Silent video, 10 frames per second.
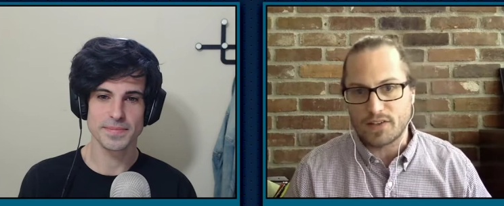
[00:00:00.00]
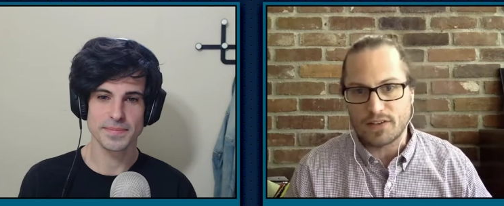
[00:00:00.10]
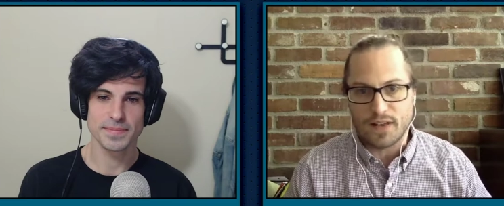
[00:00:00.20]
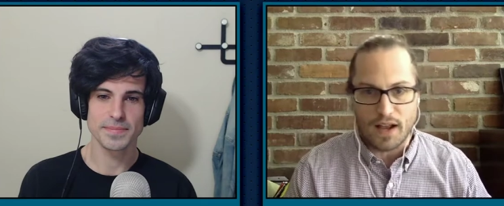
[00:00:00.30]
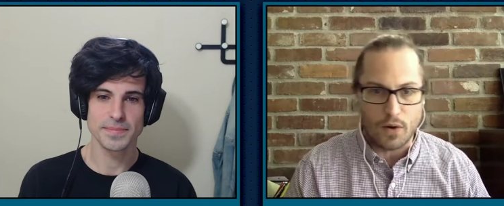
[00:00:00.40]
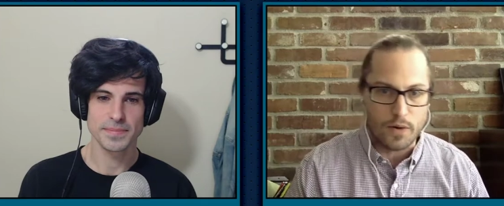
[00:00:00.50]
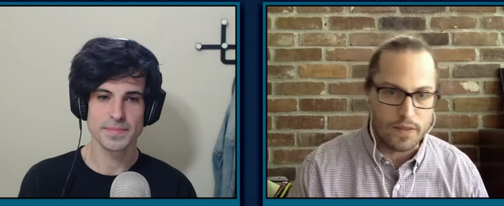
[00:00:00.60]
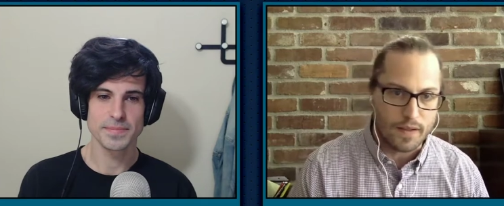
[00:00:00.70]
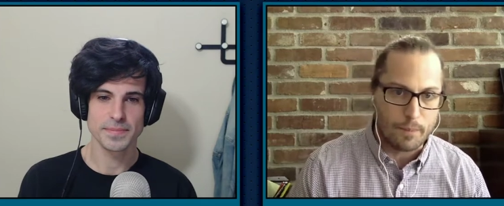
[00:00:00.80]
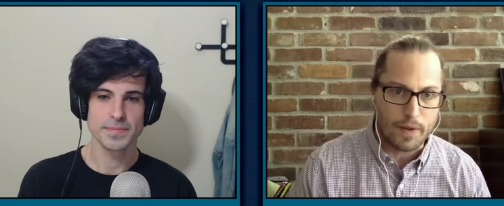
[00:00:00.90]
Speaker 1: She's not going to
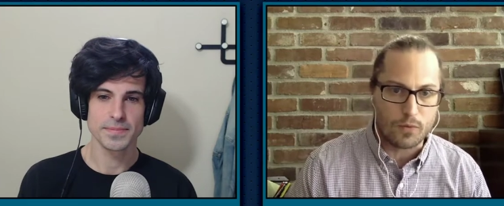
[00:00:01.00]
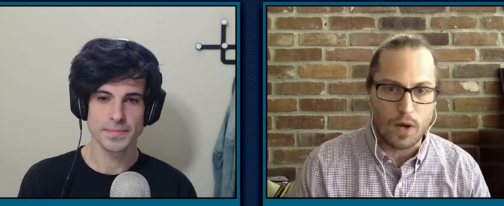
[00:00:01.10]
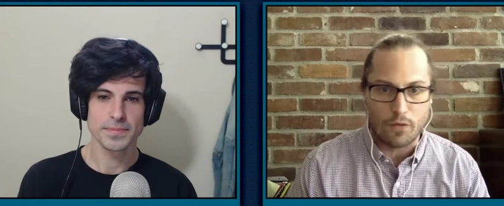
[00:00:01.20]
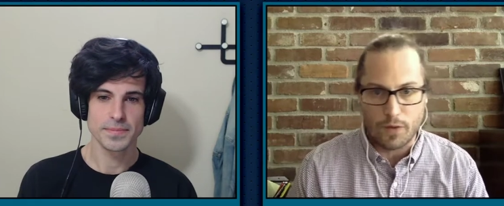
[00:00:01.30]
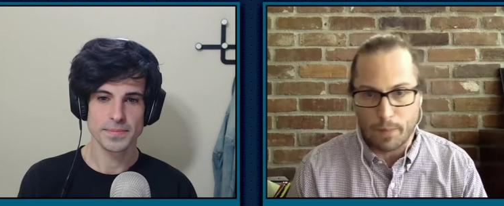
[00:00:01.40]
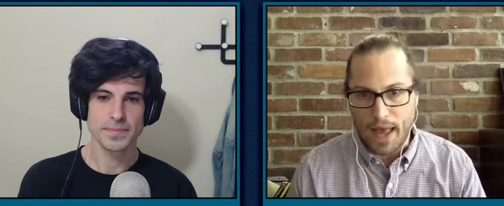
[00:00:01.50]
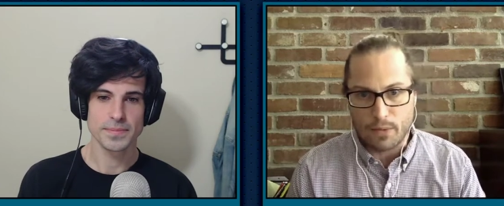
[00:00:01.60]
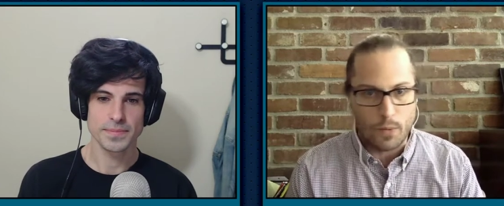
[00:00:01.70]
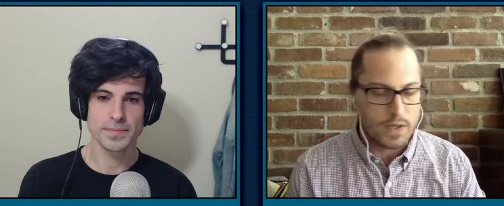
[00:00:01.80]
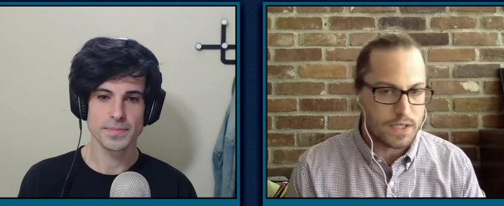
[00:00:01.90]
the Olympics. We all feel bad.
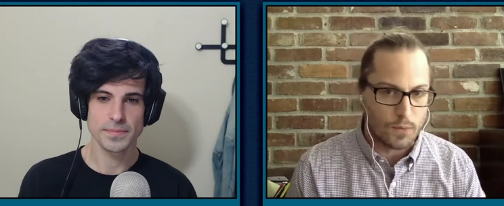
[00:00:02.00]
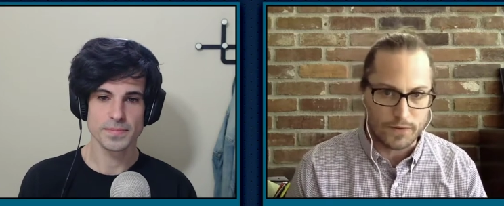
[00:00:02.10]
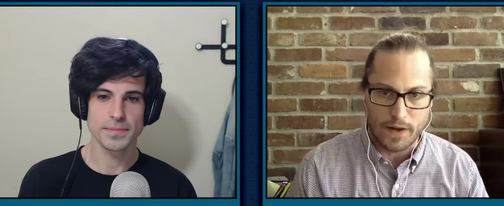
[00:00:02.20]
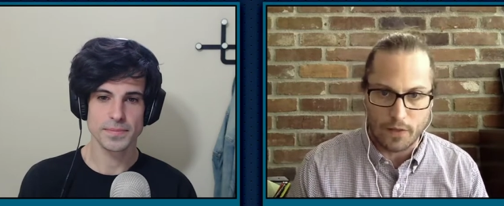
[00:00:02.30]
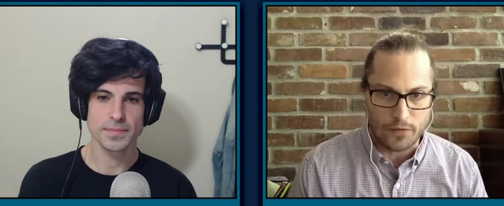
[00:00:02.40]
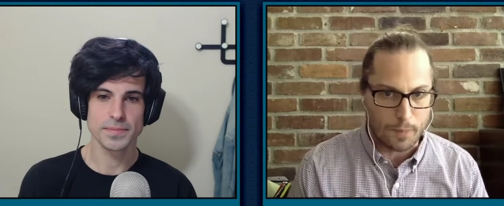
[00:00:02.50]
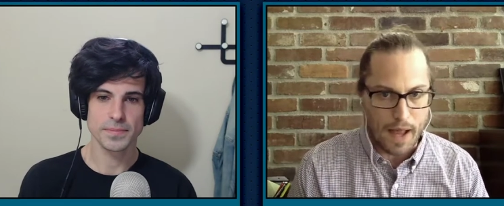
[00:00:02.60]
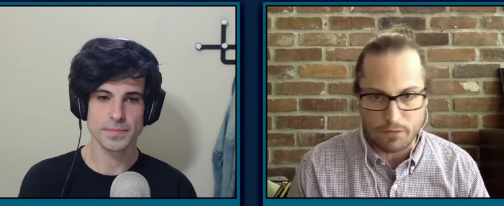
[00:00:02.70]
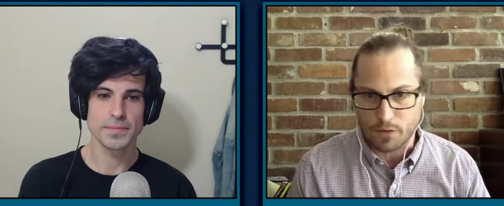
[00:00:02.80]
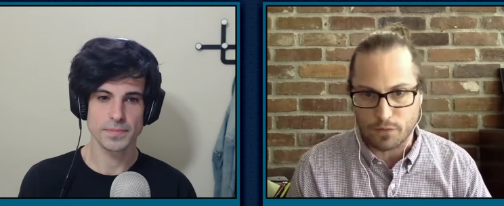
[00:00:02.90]
We wish there was another
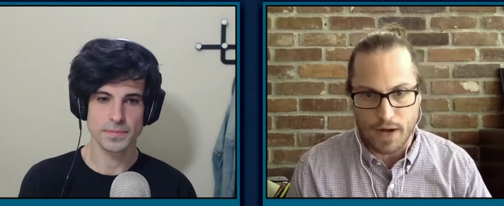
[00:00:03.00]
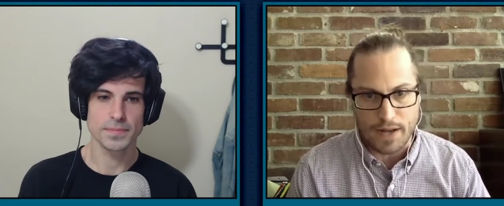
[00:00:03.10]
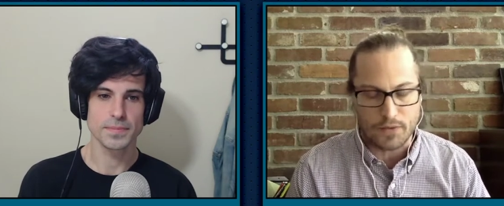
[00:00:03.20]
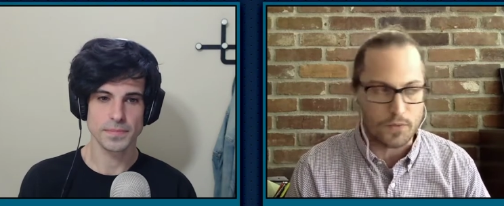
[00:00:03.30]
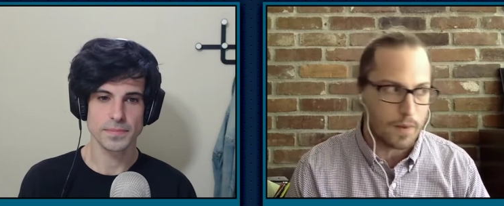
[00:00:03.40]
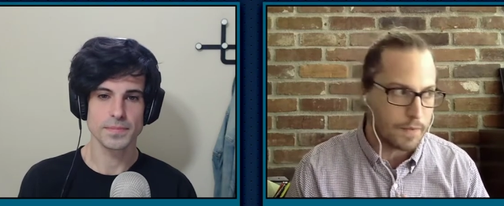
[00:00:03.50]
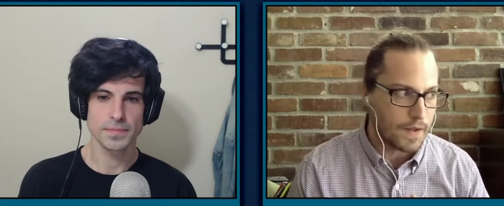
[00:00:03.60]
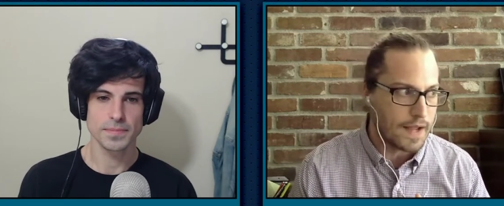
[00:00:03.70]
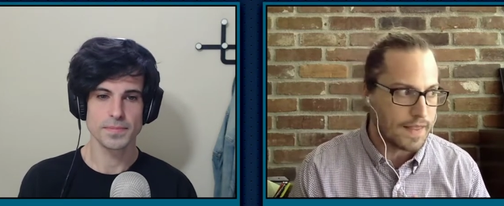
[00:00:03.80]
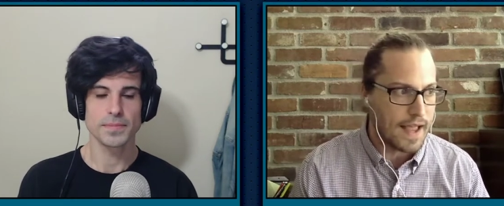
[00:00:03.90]
spot for France or something
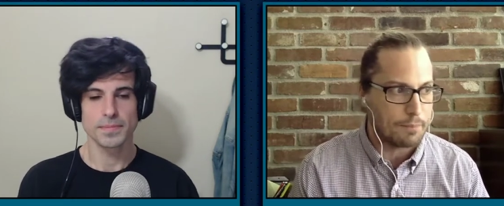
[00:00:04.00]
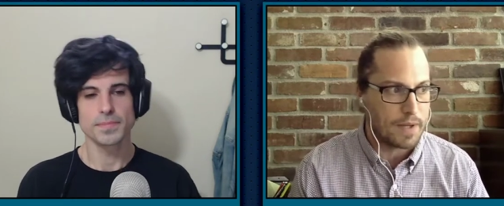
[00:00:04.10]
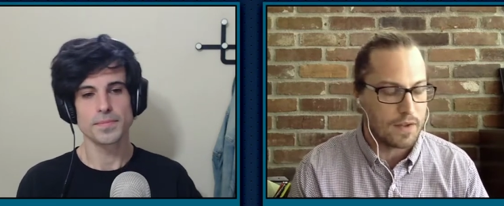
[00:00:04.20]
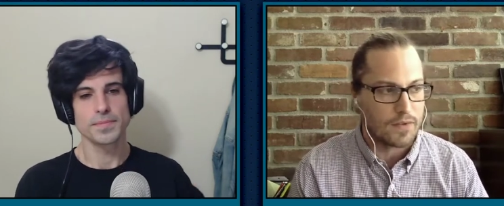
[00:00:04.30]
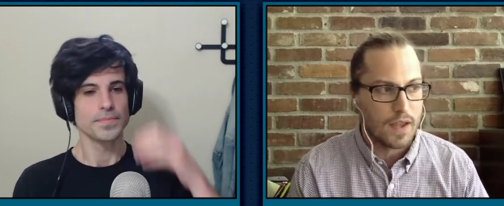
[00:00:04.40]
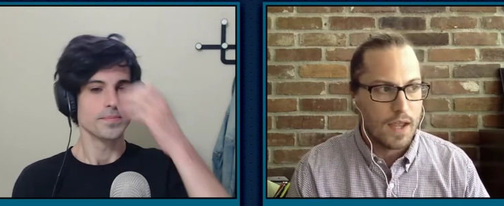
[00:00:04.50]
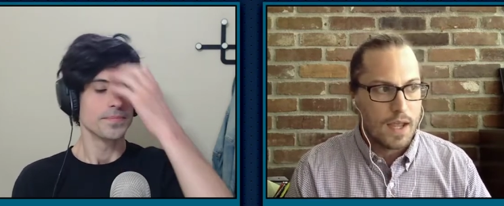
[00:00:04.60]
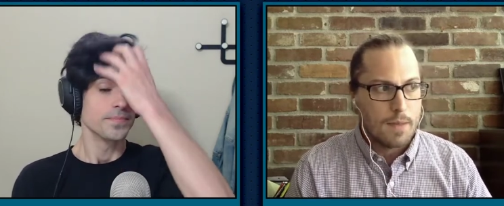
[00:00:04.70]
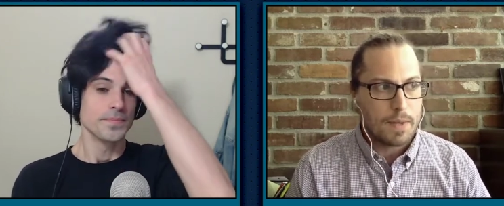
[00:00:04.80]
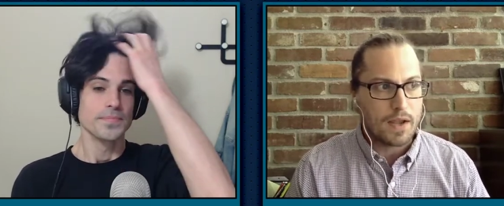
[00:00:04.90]
like that because
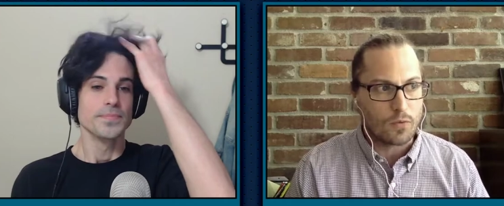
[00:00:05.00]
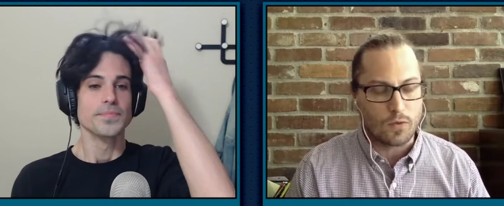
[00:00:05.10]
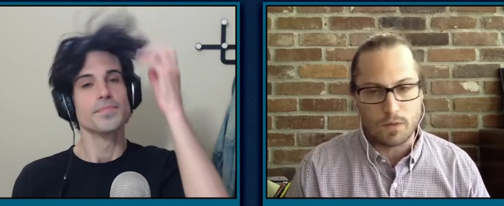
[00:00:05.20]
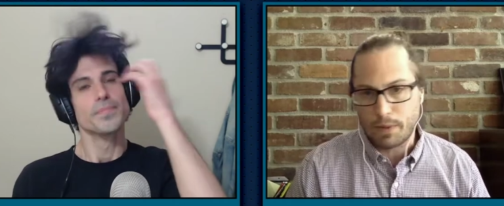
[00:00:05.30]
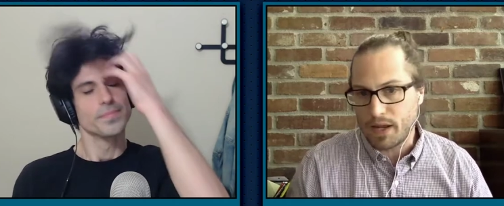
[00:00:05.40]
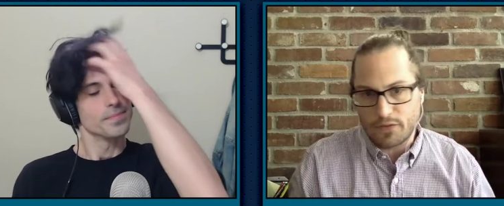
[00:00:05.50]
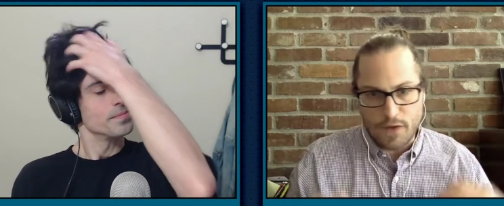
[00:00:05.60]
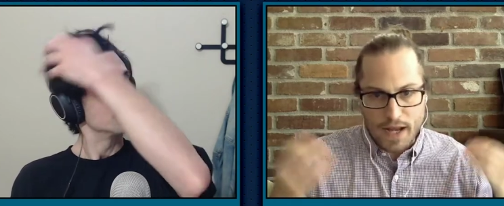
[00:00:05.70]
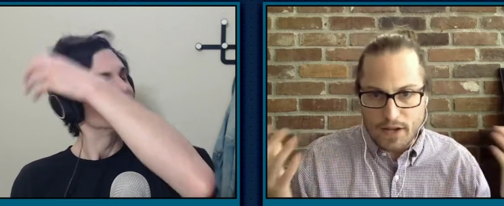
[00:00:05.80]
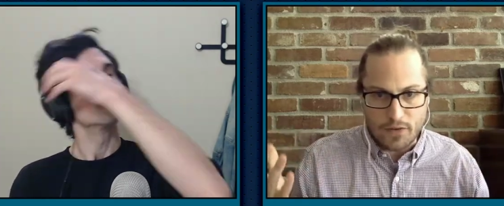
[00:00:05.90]
because because
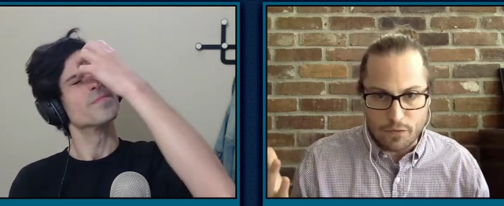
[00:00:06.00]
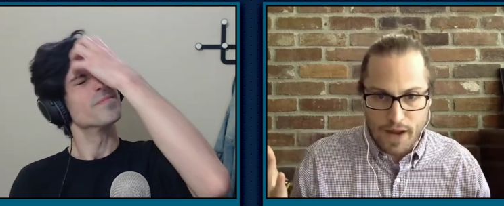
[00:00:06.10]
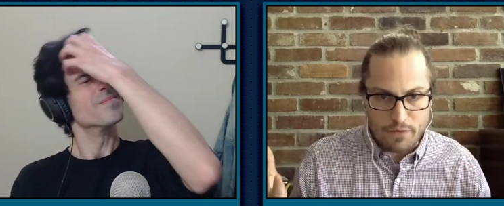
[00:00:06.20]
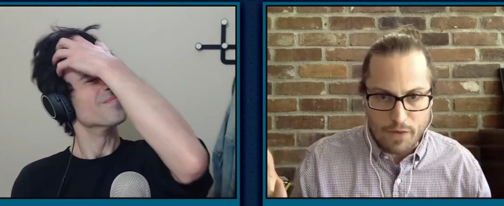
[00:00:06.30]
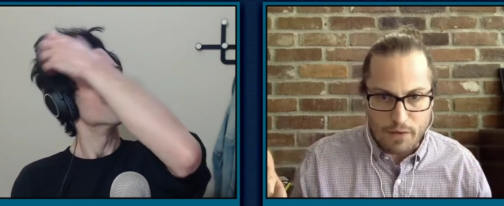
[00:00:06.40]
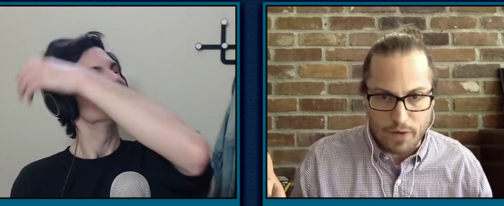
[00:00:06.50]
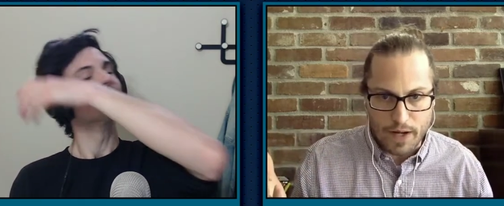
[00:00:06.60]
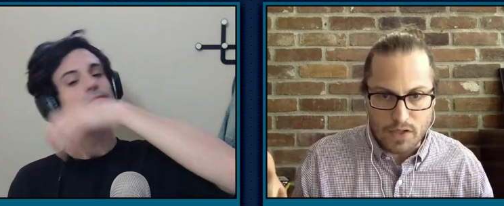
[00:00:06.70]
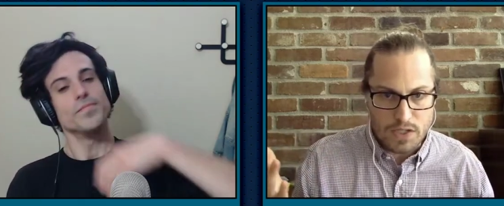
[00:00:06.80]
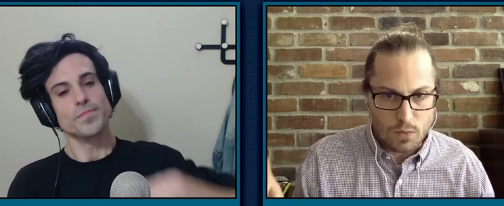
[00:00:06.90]
Fanny is a fan favorite
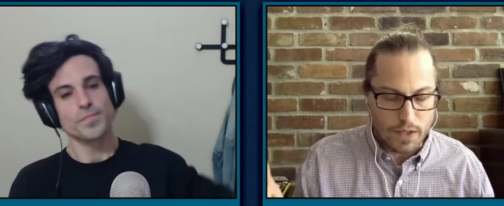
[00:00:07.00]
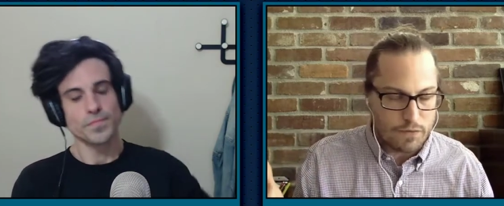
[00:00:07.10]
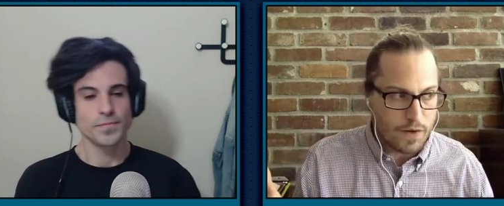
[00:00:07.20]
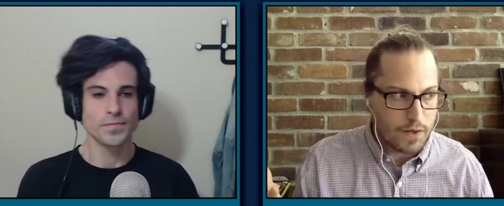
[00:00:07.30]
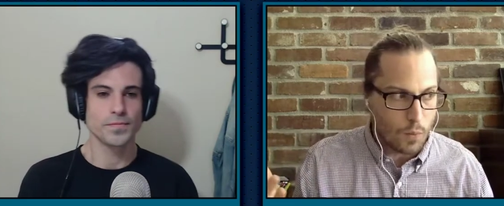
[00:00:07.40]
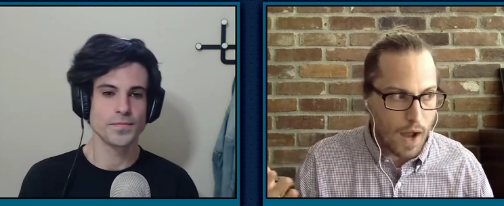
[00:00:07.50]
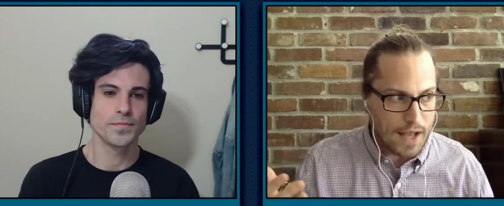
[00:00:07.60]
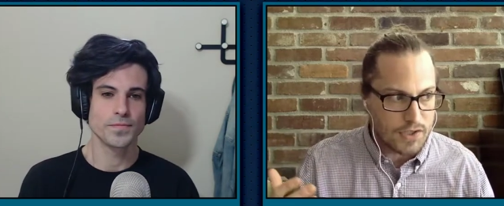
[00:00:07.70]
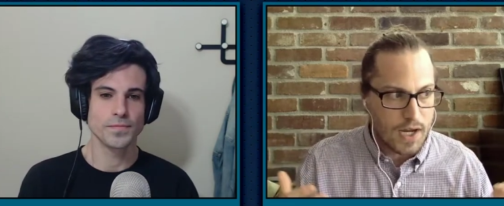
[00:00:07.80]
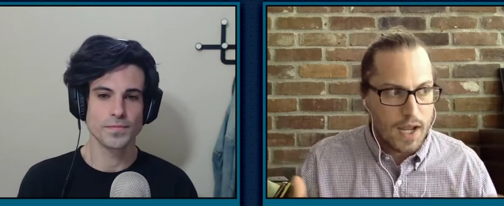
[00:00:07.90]
and she's really fun to
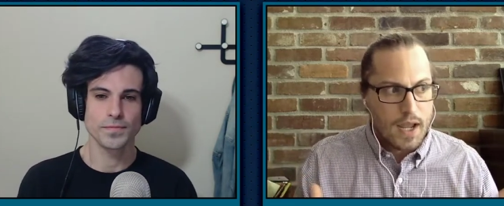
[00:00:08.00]
watch.